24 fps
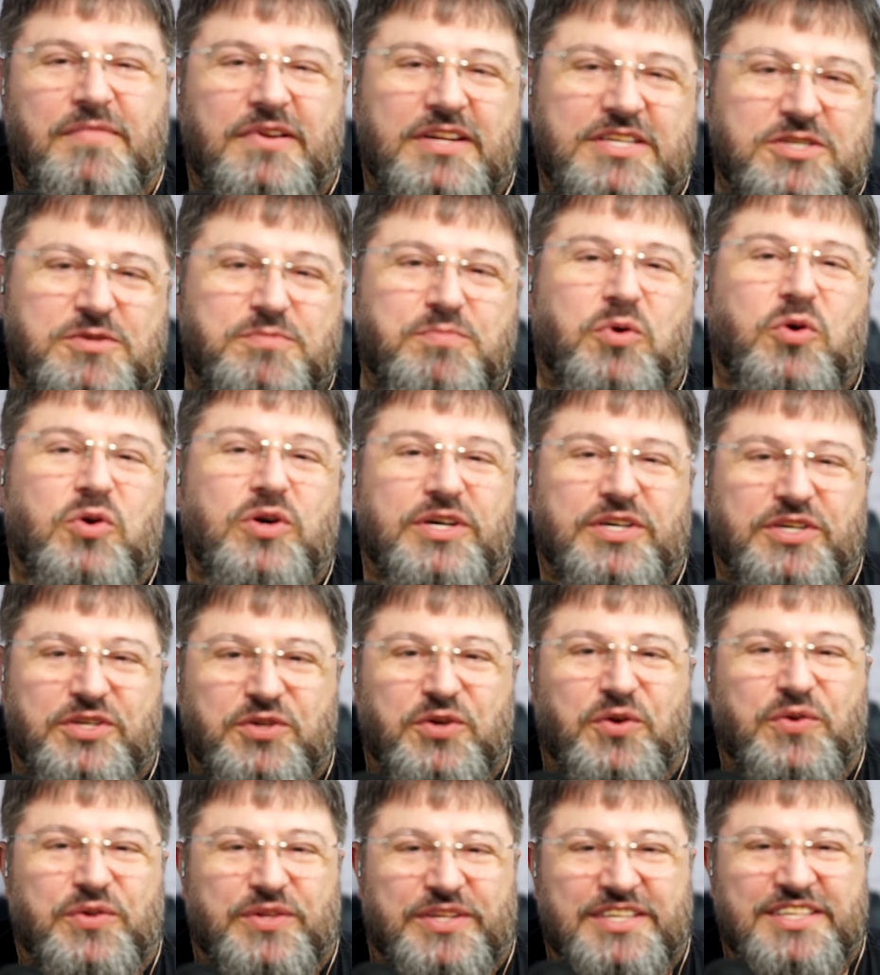smaller
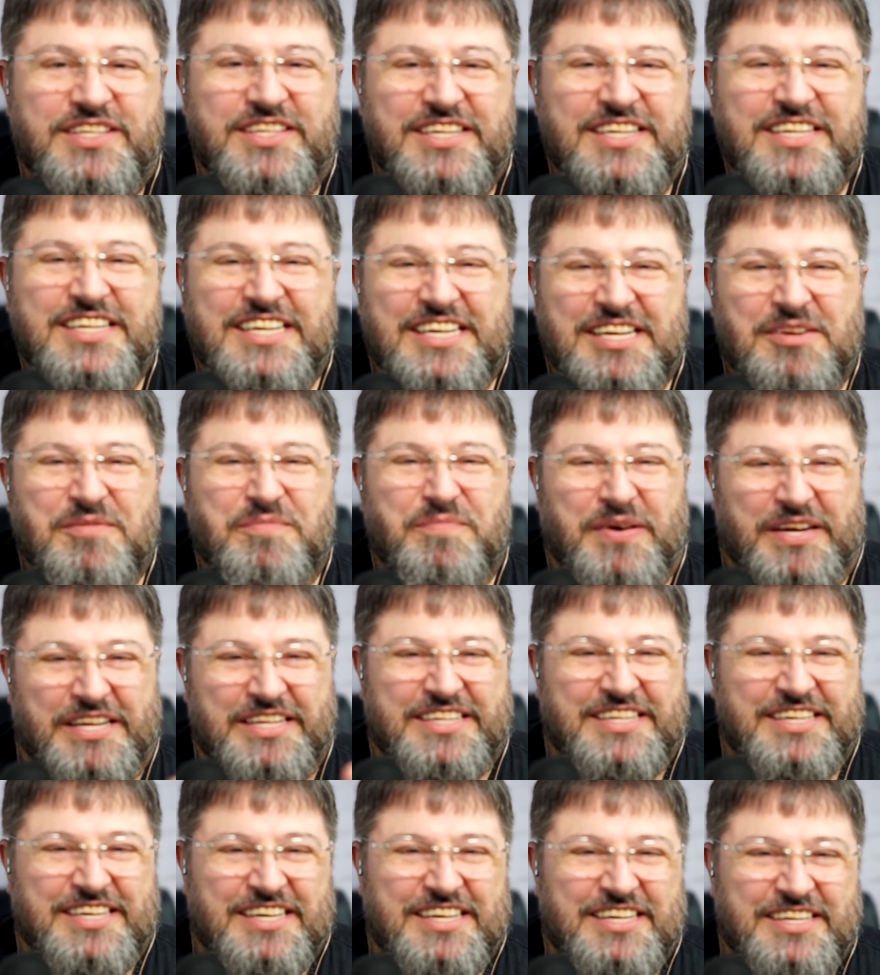total.
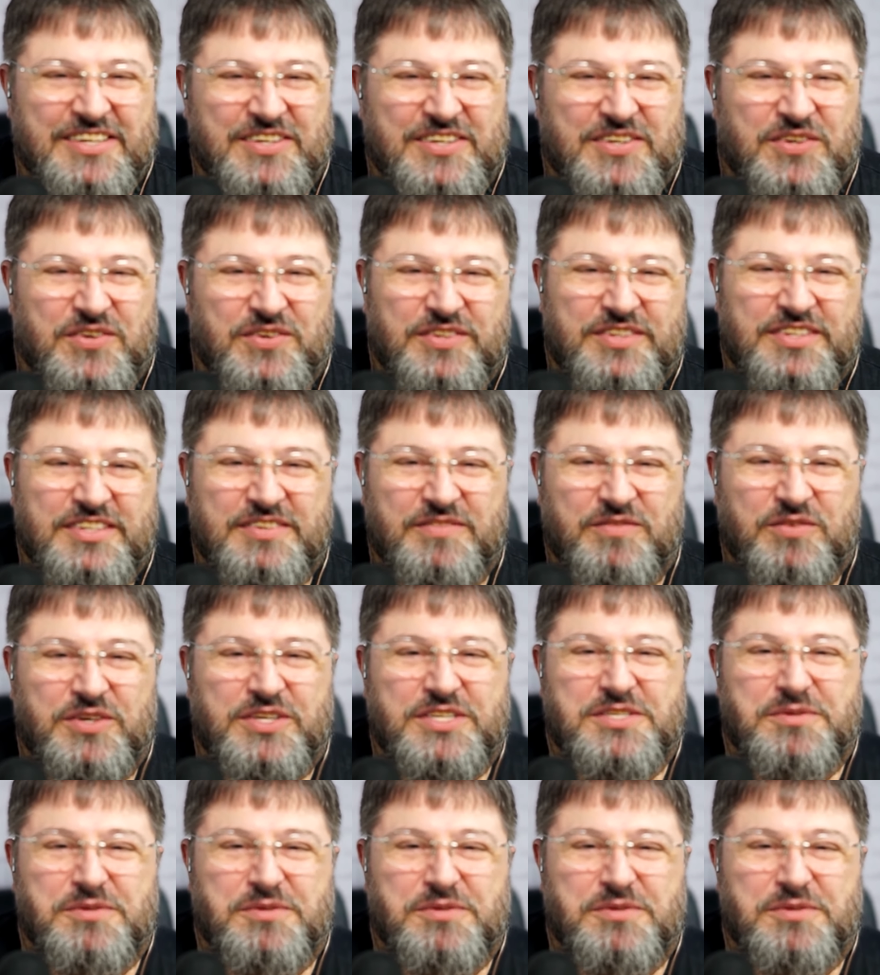But uh, you know what is